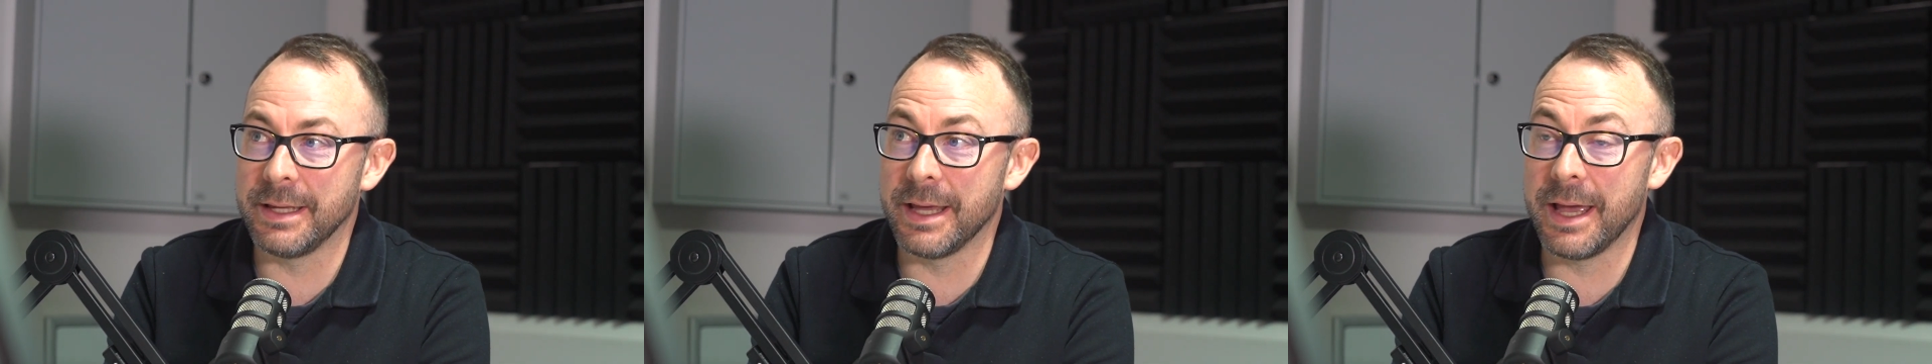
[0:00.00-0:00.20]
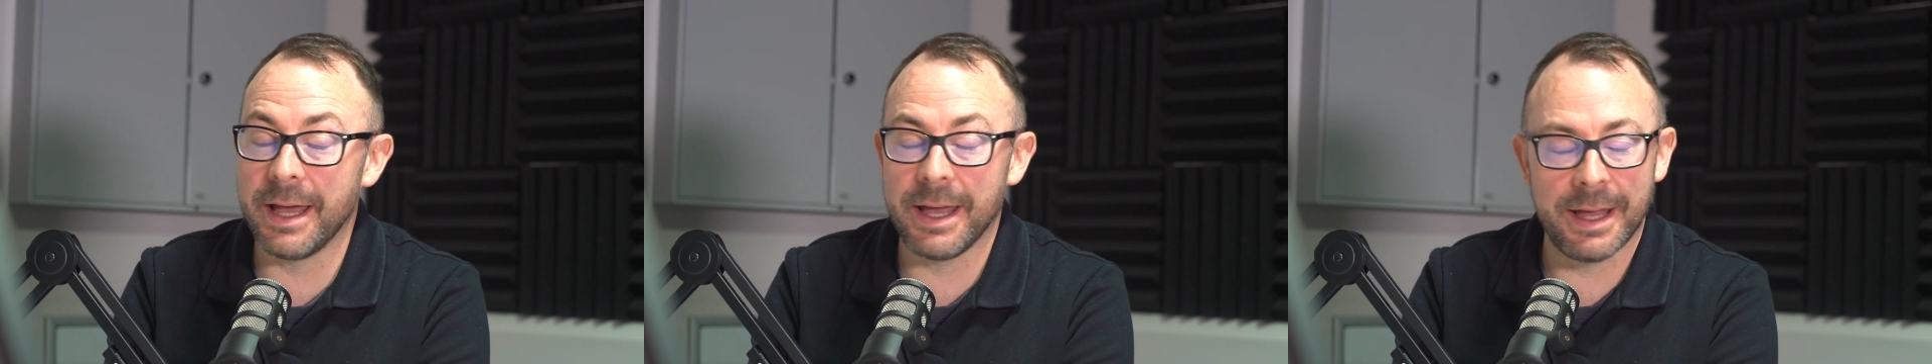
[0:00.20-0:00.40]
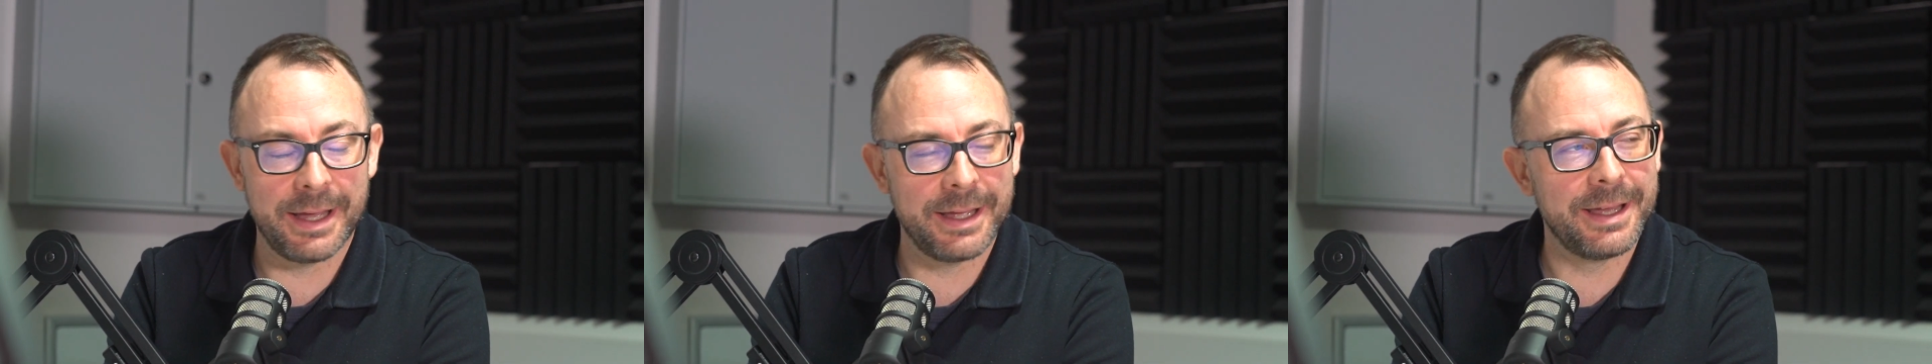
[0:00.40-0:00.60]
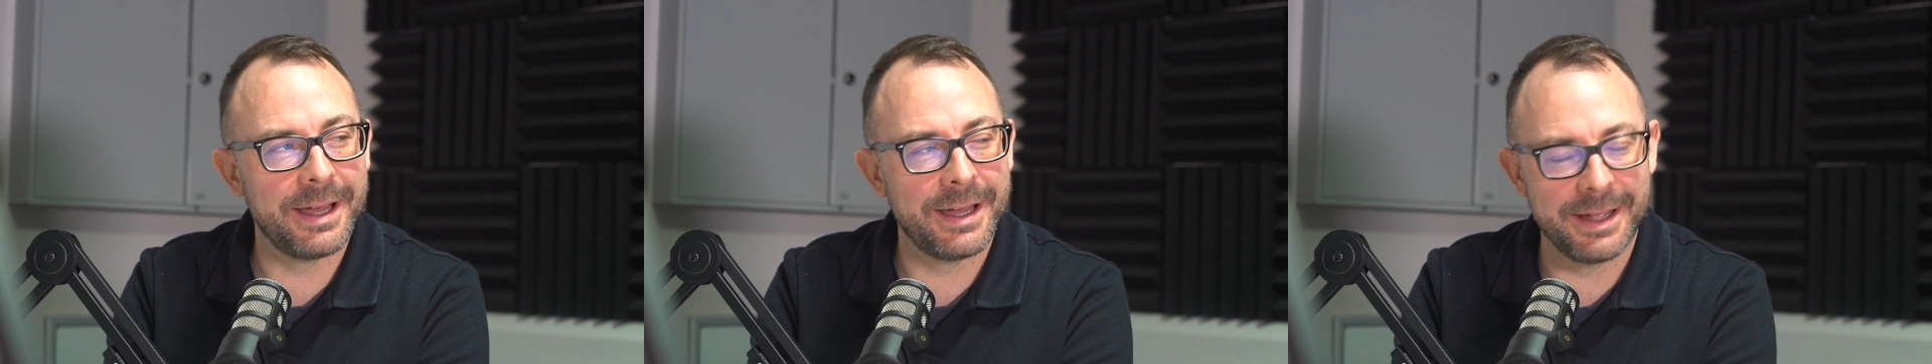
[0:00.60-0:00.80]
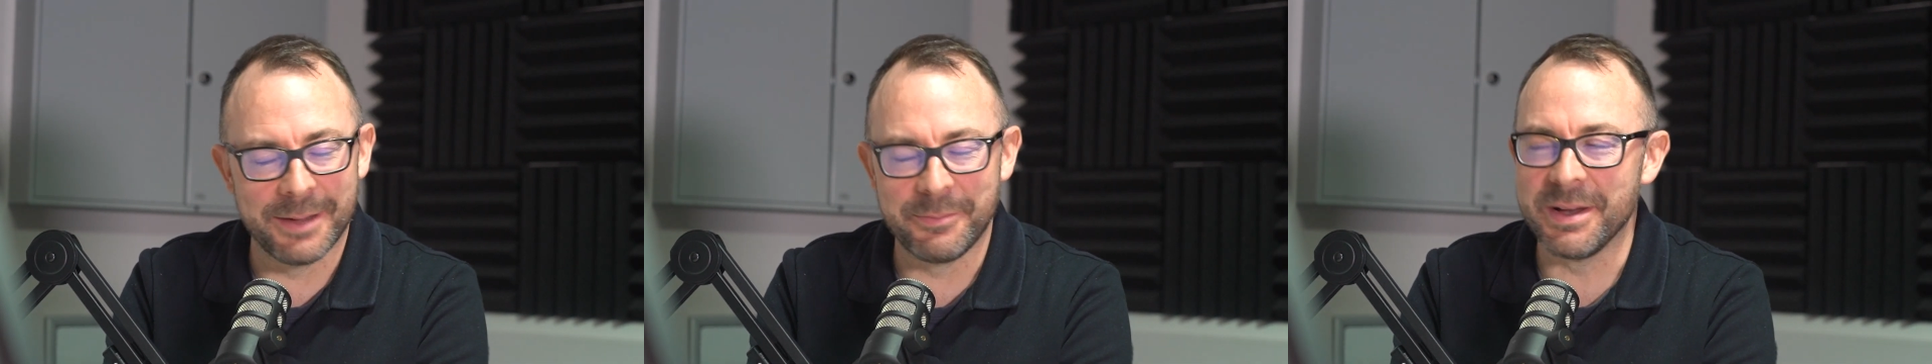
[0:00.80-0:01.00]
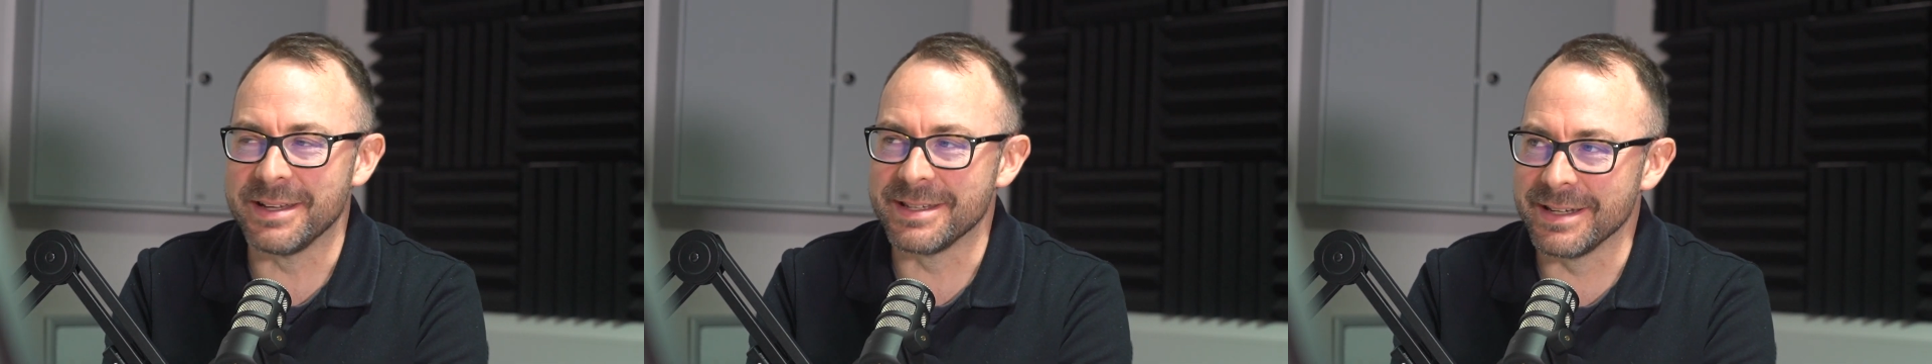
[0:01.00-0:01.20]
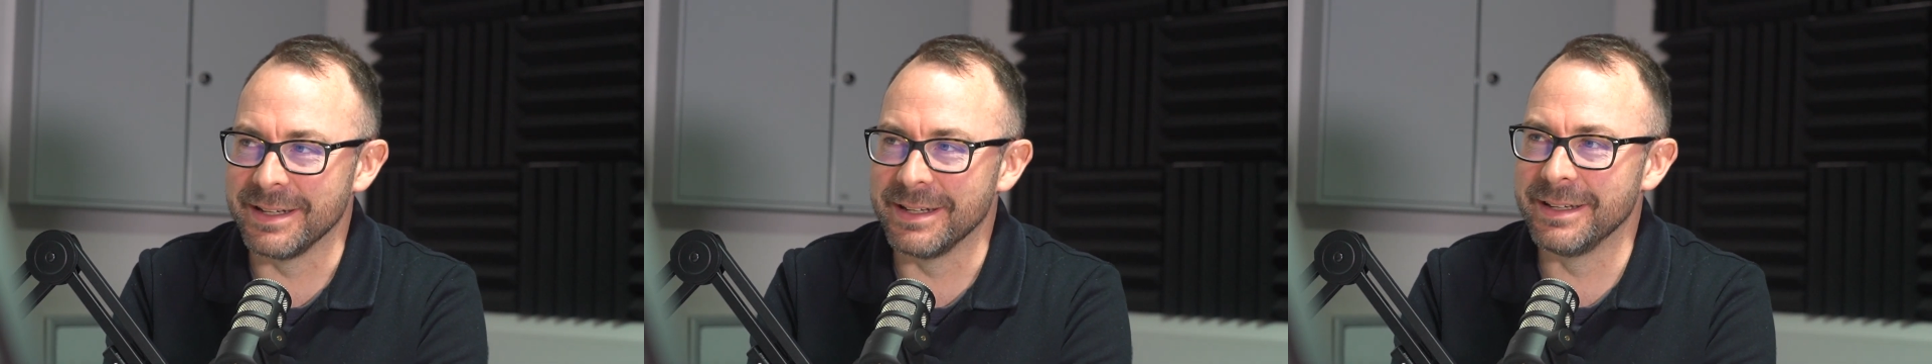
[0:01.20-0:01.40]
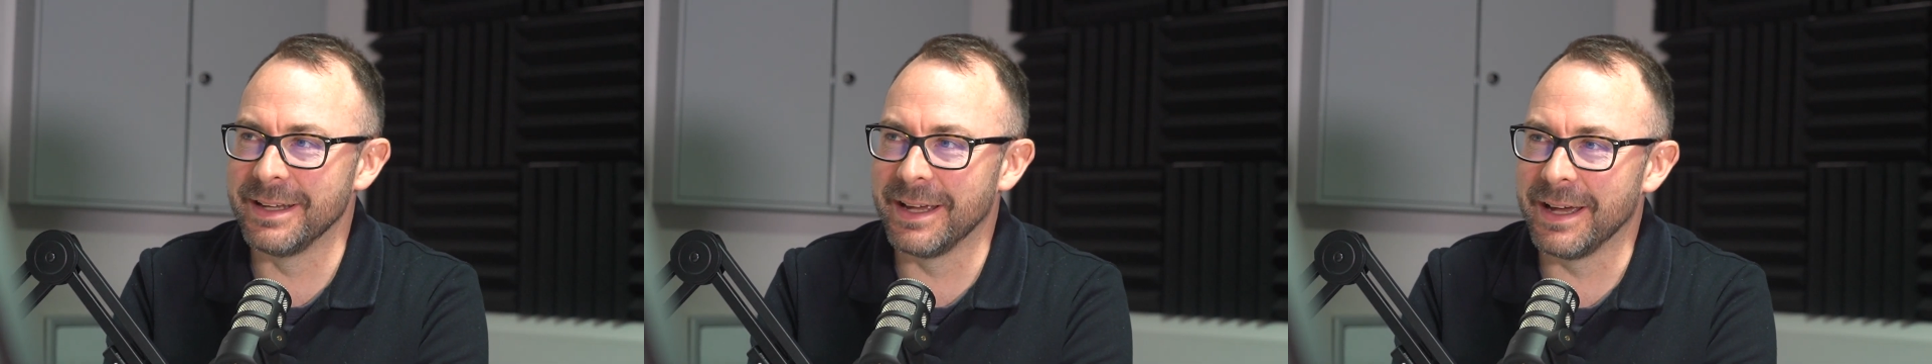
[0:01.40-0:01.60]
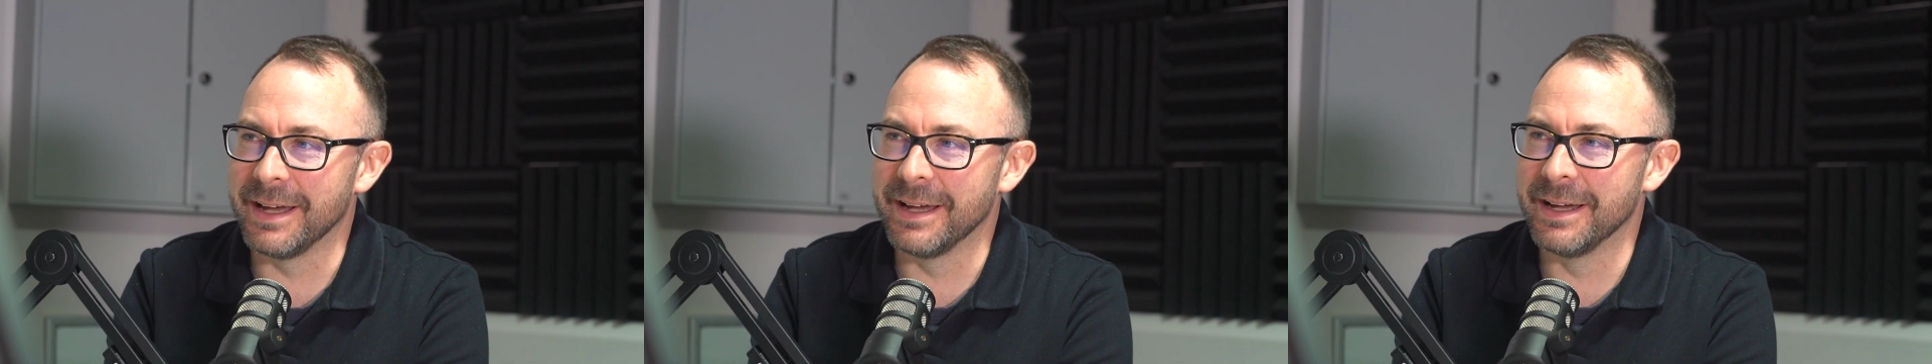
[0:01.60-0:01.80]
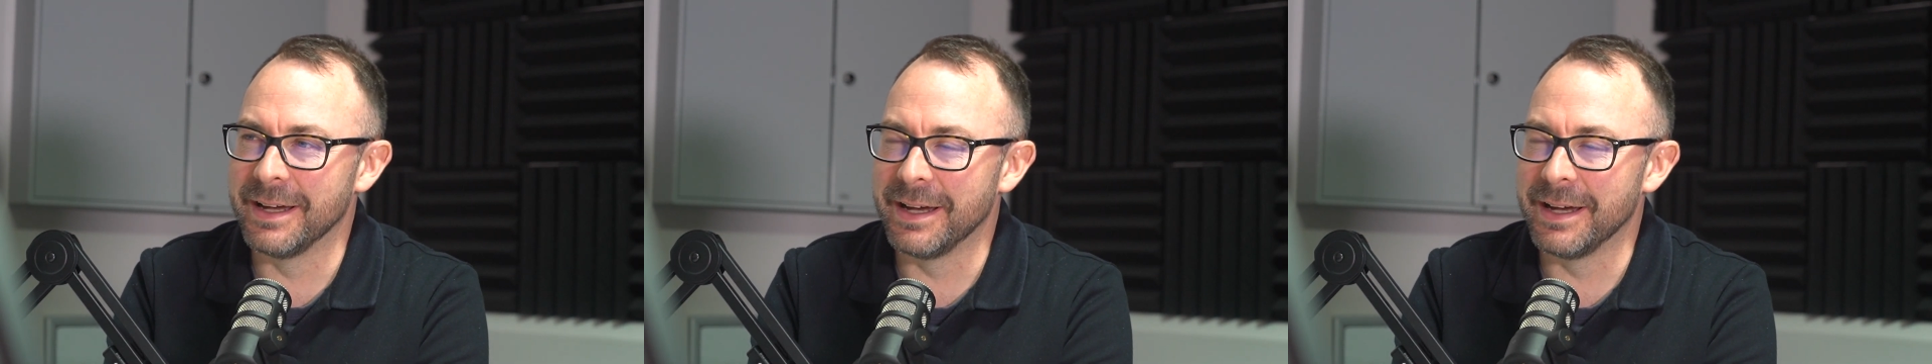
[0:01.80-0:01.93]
Yeah, buzzing. Yeah.